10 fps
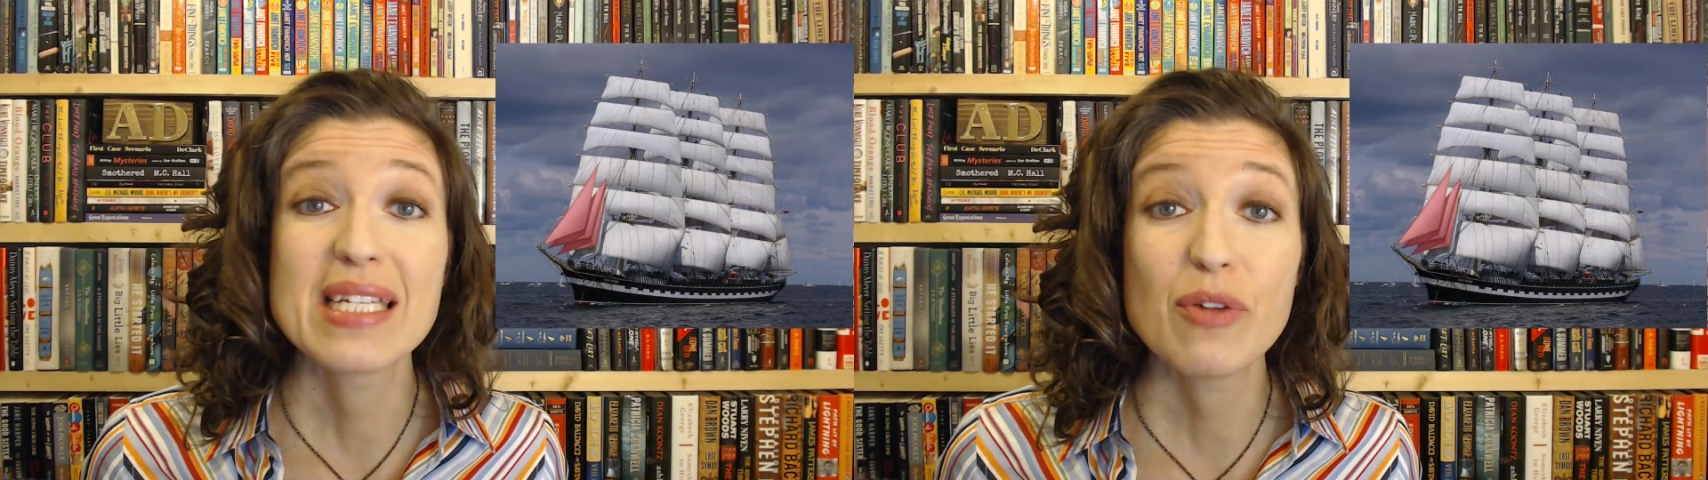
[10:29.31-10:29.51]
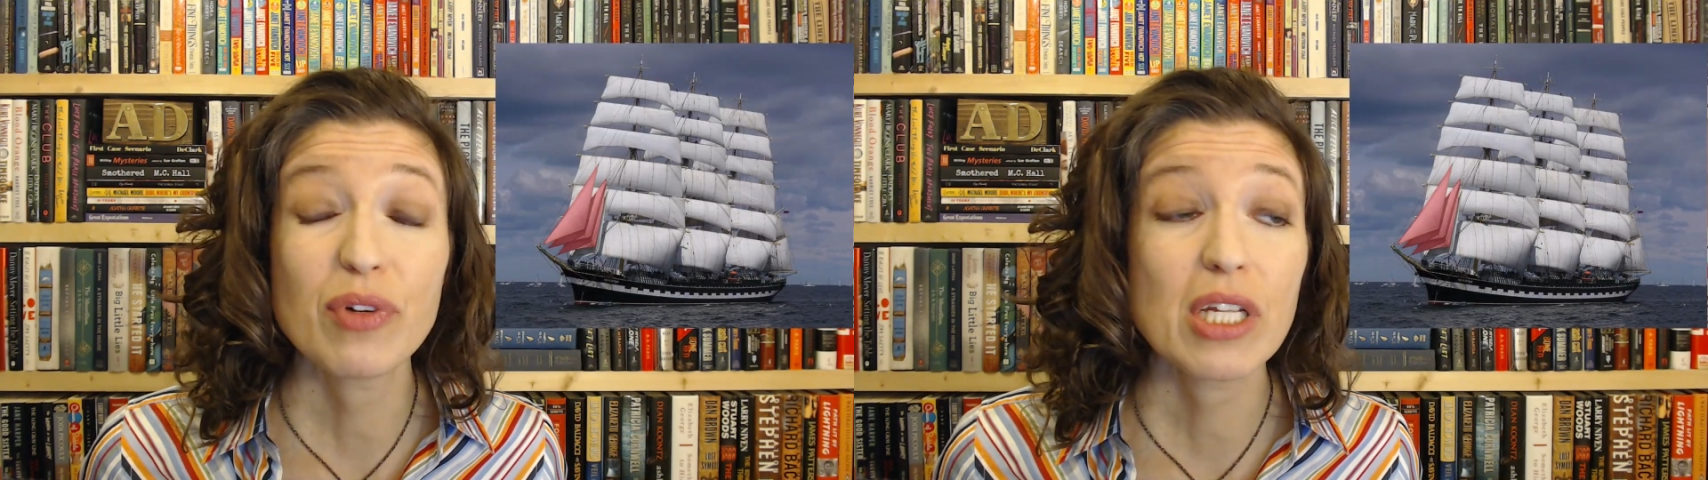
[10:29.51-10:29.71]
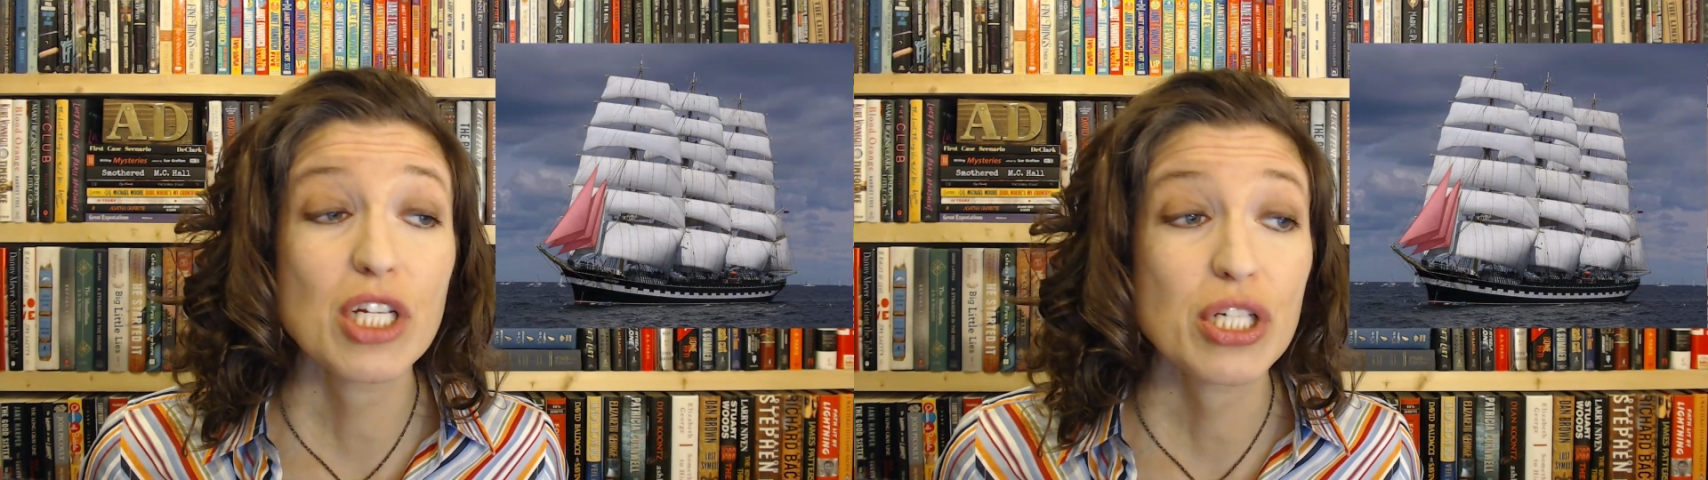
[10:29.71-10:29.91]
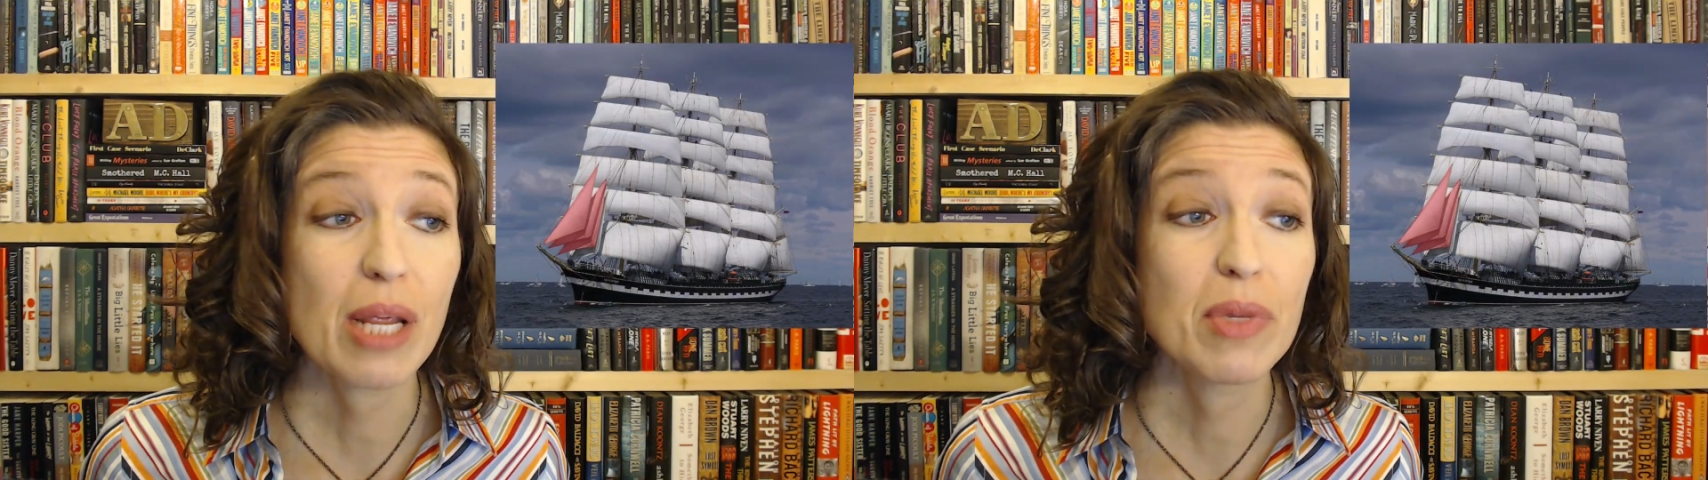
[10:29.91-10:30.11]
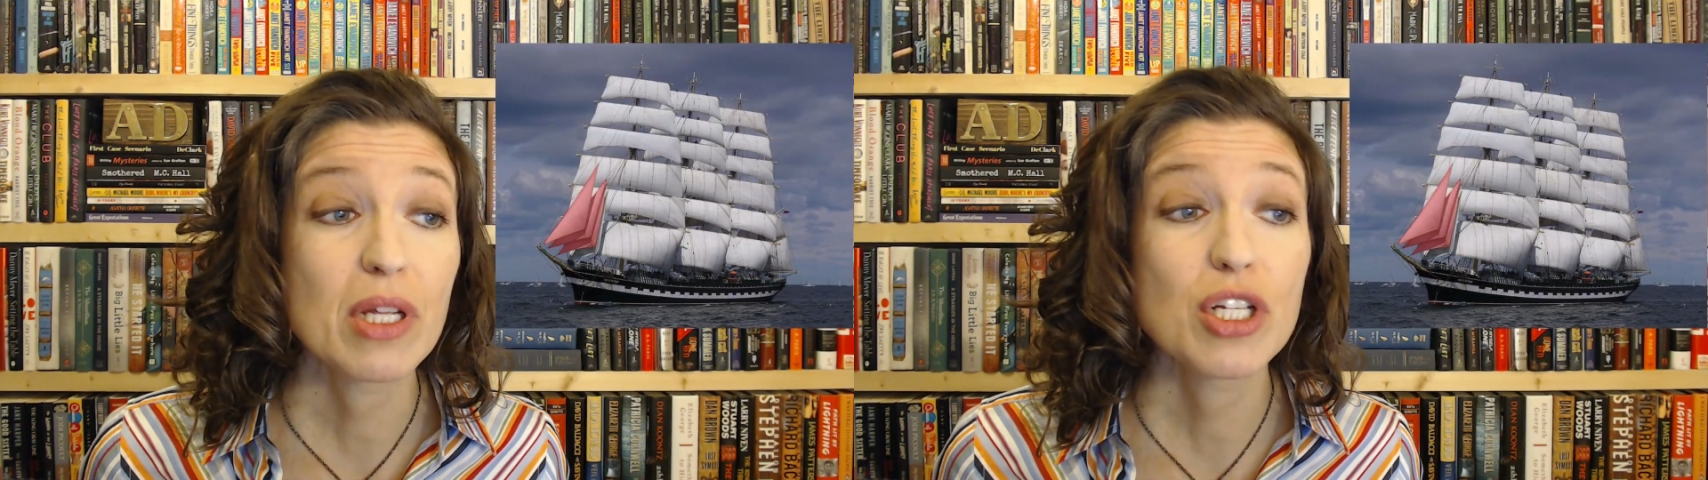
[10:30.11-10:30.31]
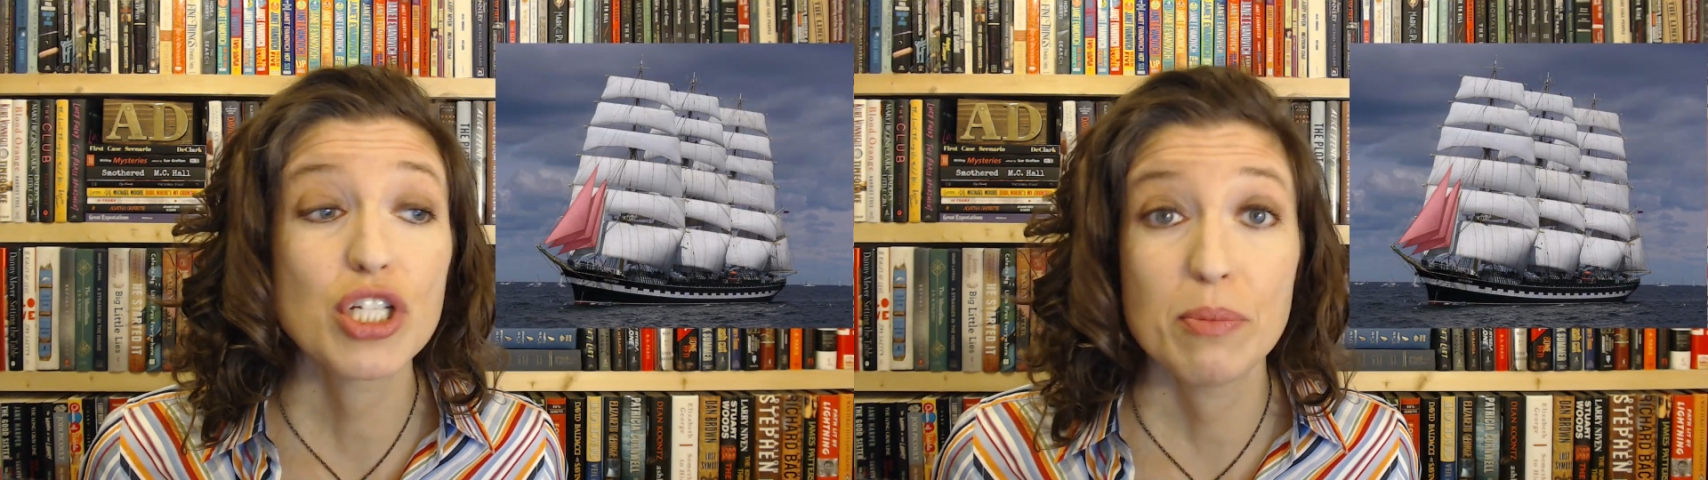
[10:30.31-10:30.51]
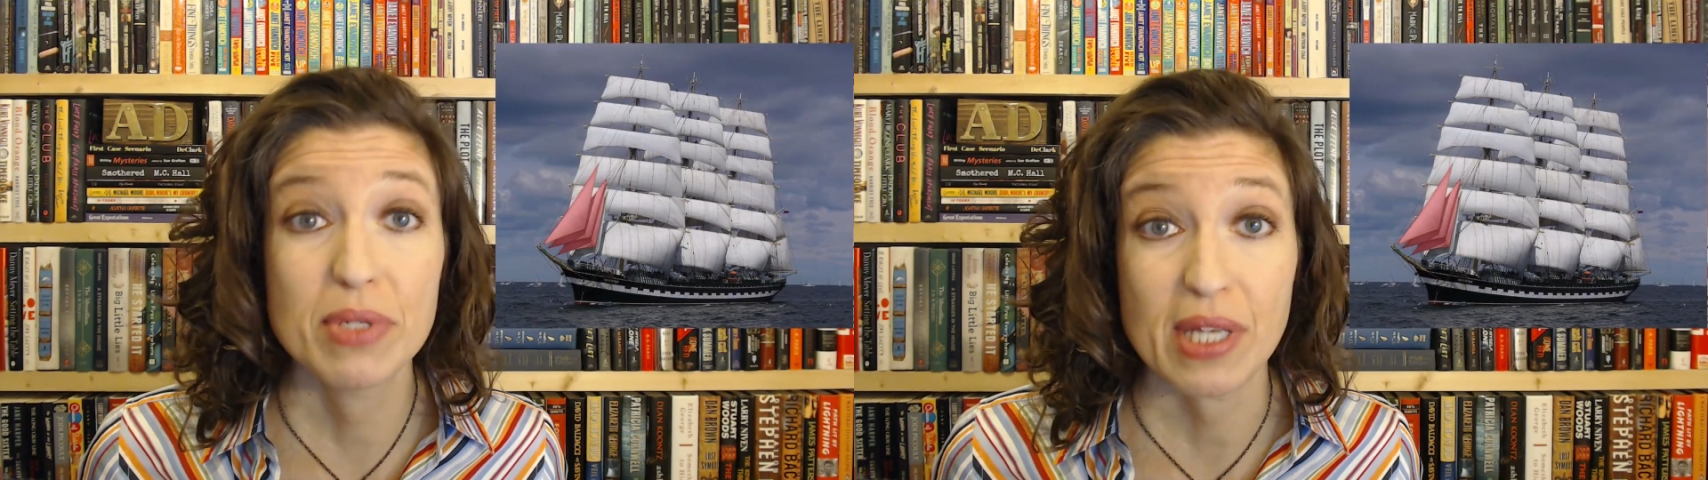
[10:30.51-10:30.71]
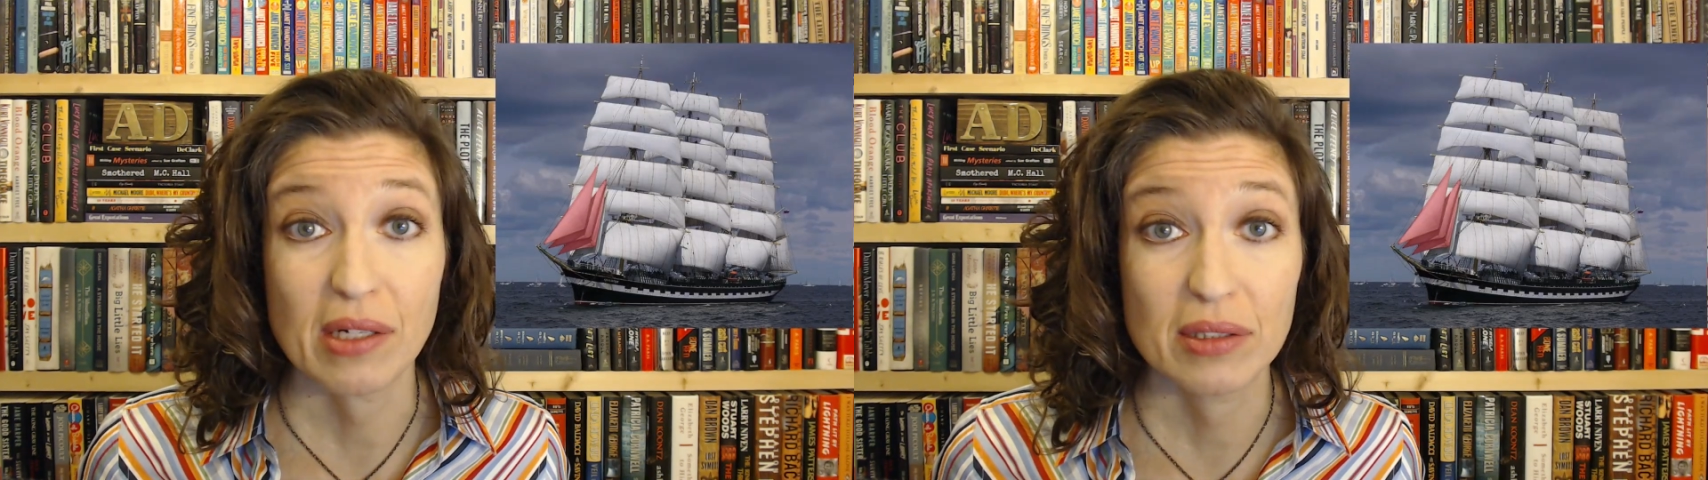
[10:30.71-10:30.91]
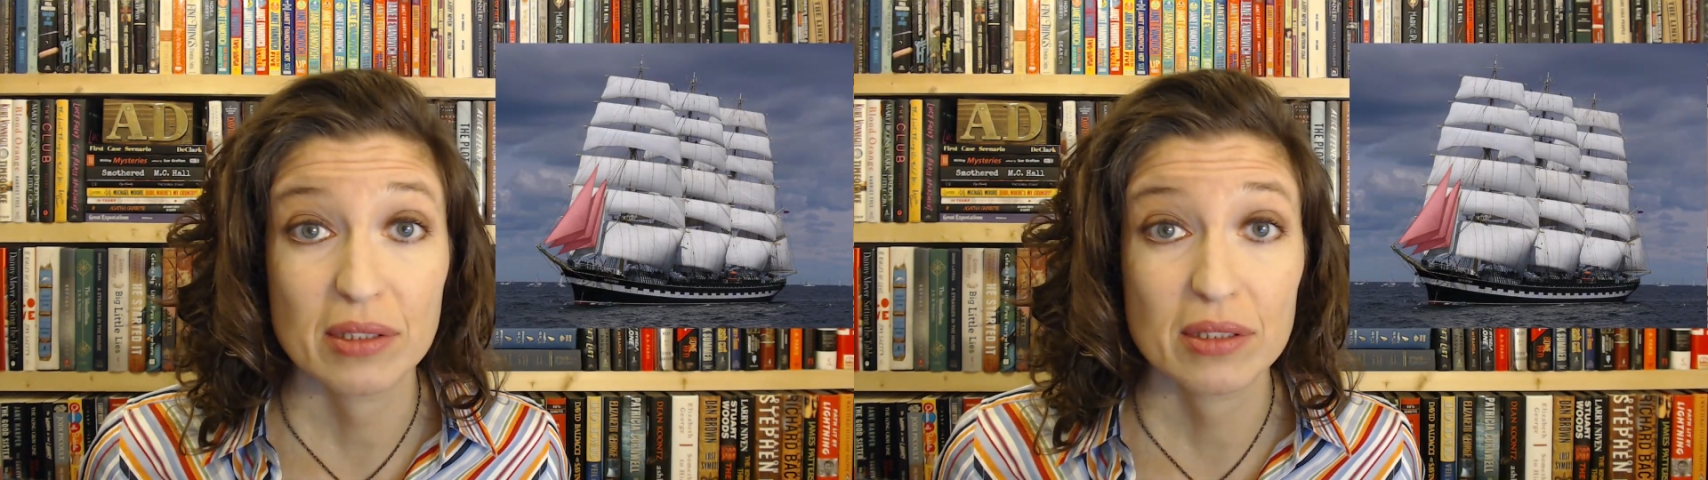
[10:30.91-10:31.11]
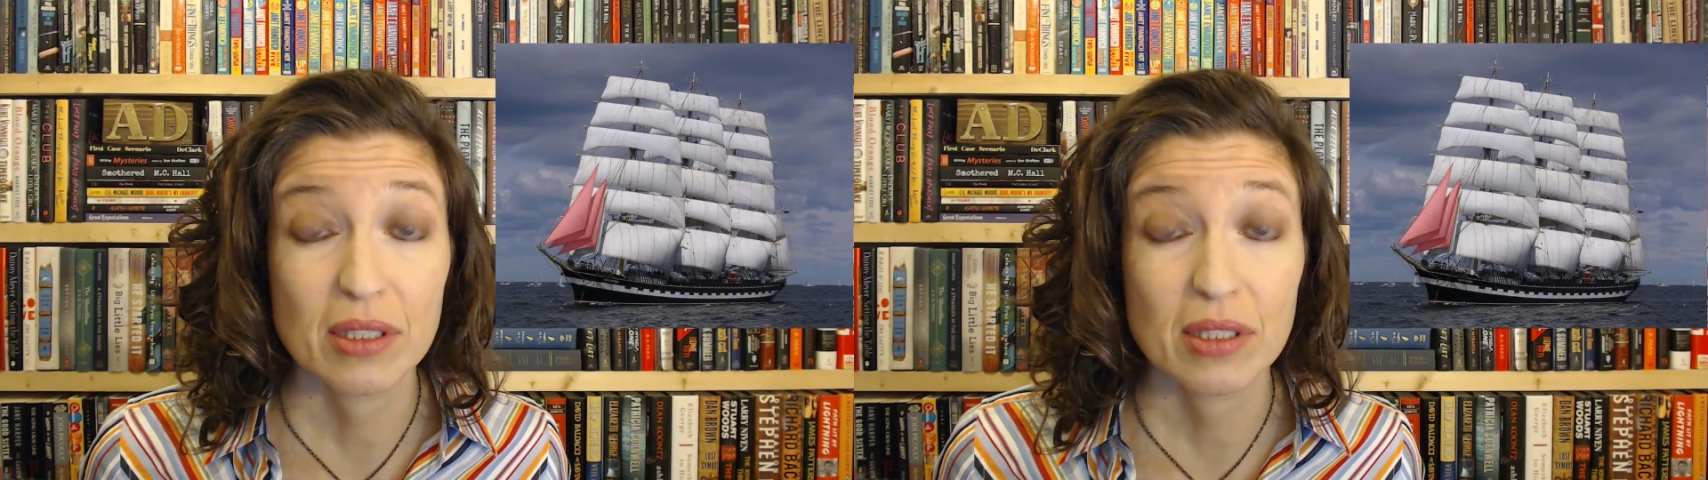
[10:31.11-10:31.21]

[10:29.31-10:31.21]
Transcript: differently shaped jib sails,